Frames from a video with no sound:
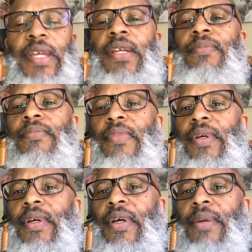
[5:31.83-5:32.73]
getting
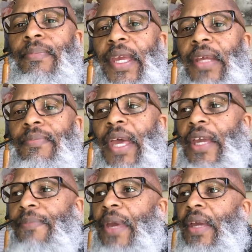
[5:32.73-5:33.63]
a man
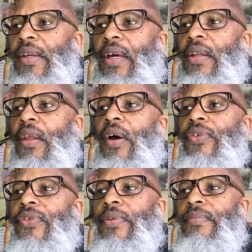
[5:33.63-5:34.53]
bag back. I
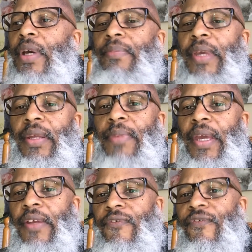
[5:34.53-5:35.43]
lost my man
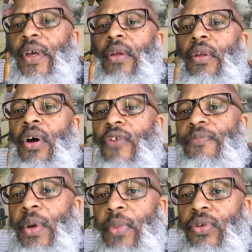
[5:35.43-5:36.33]
bag. It fell
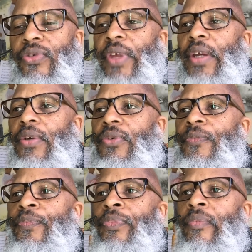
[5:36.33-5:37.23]
off my motorcycle
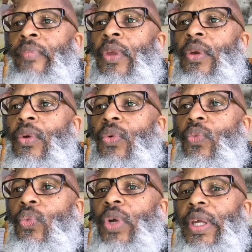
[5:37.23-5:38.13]

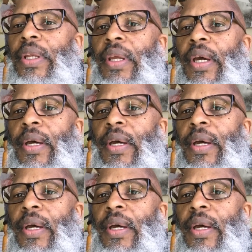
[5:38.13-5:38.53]
when